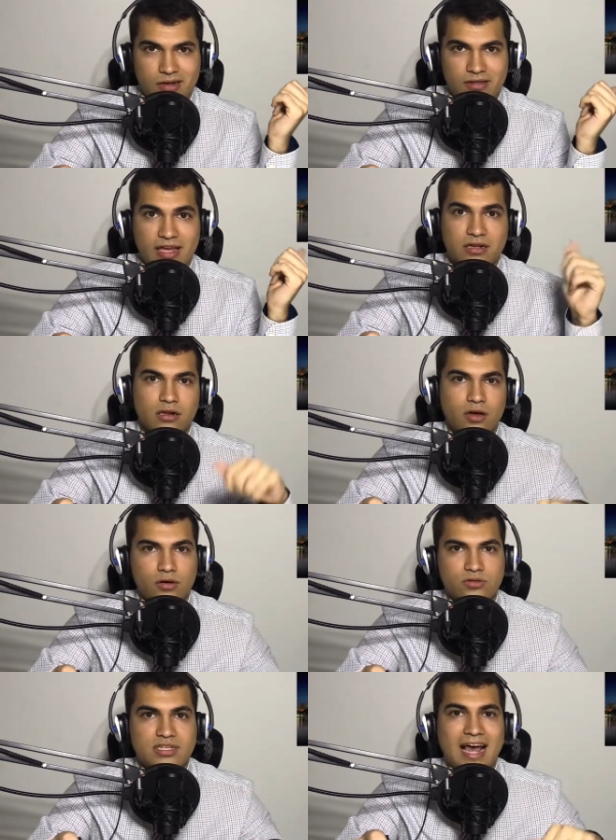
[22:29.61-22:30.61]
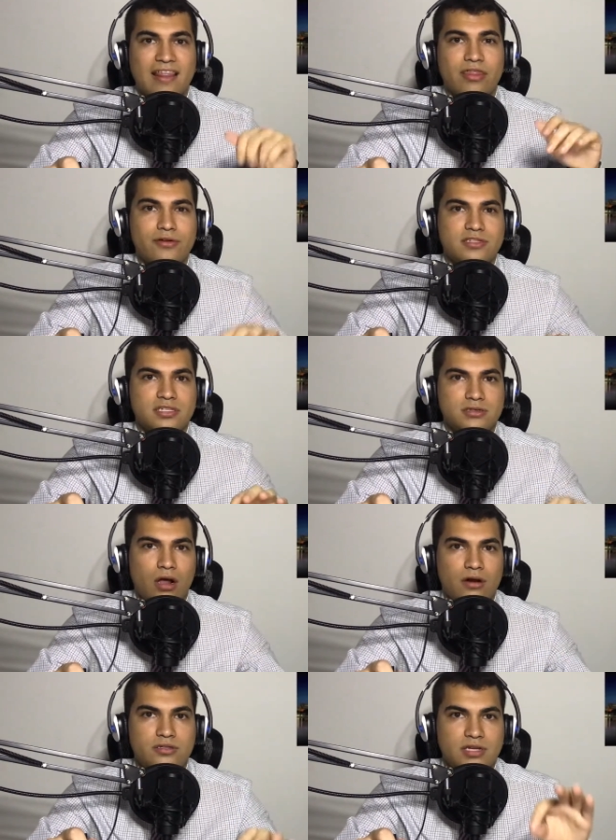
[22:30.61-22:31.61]
they closed at
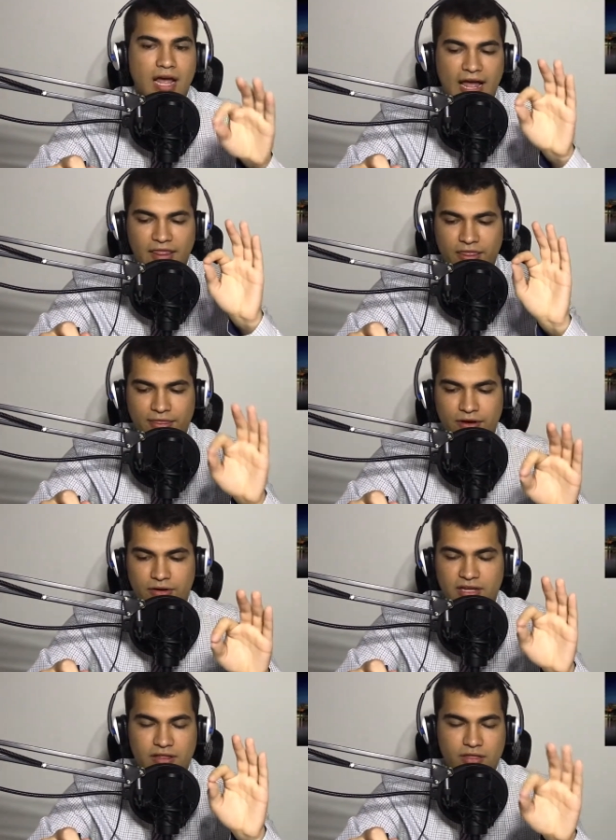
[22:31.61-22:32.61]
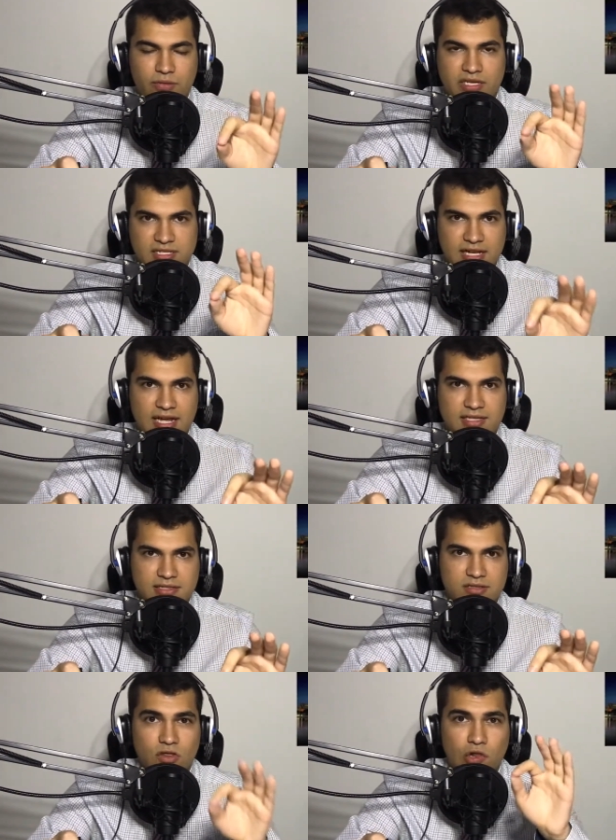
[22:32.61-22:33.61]

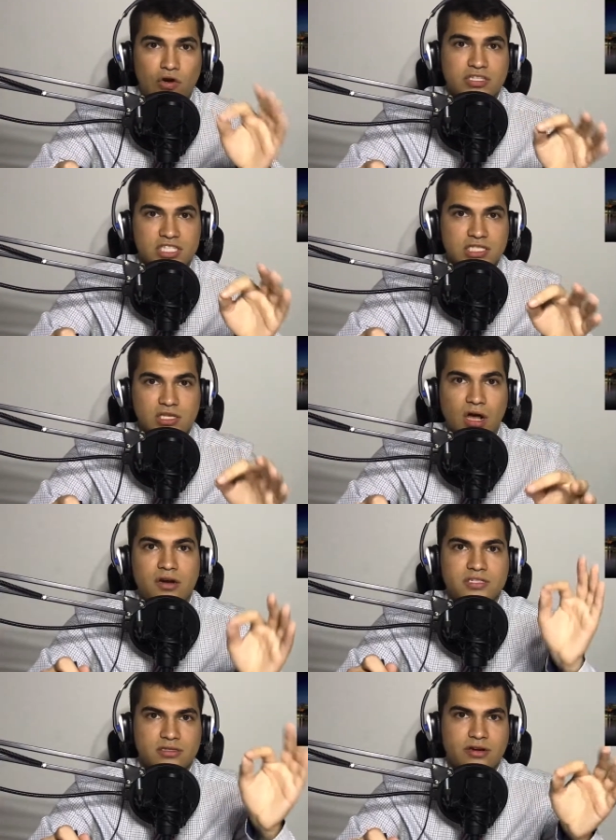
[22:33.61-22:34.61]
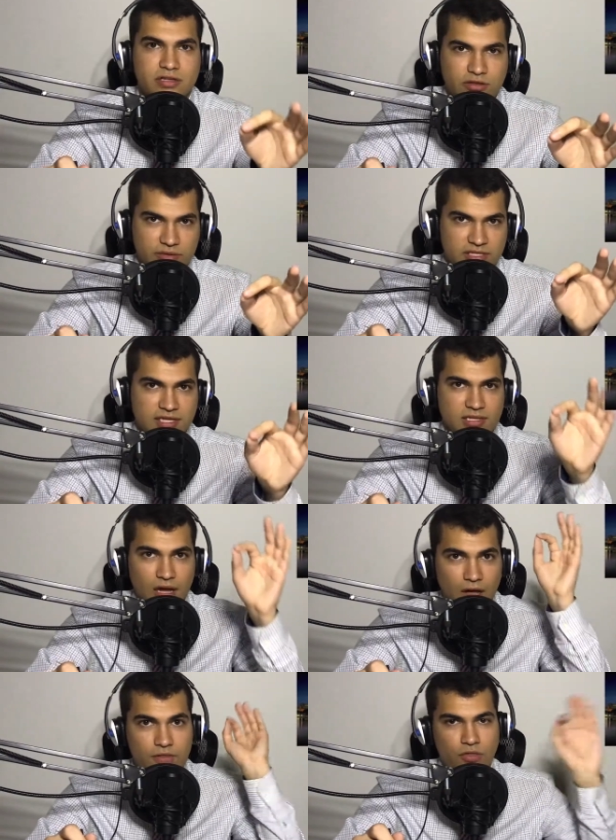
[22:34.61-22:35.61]
$13.33. $13.33,
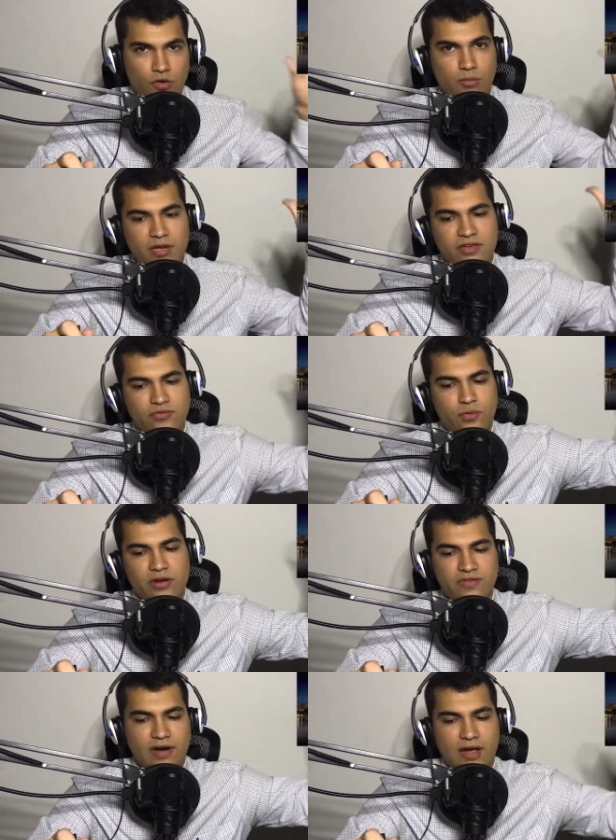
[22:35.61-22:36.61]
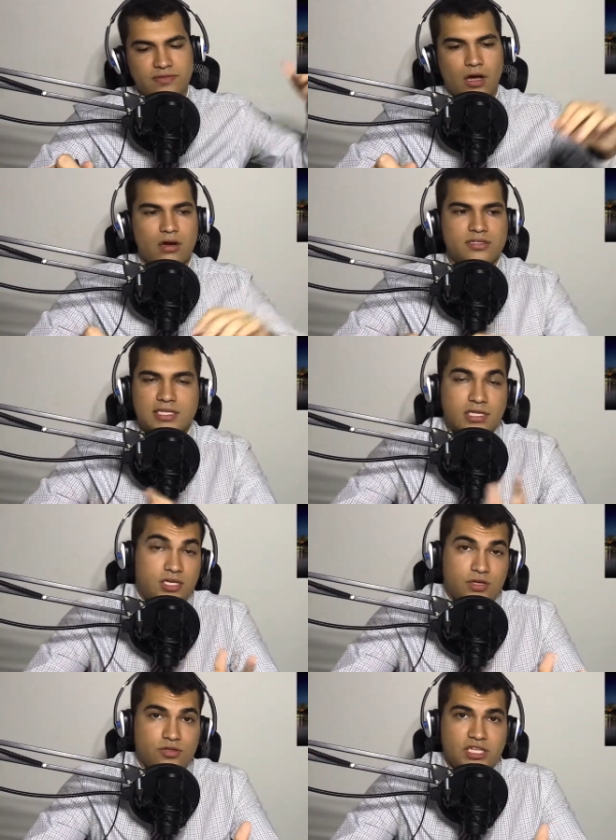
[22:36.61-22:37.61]
normally $45. That's a
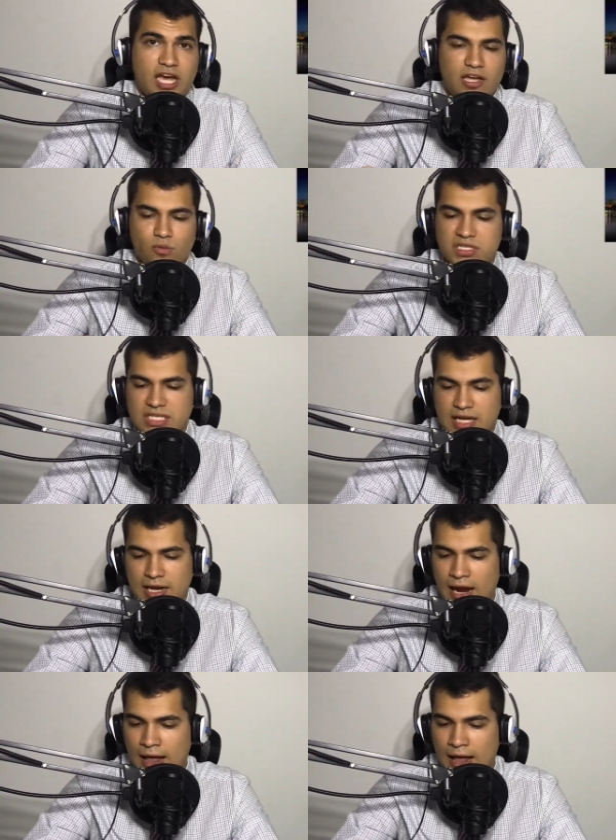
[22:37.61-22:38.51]
huge gain, once again.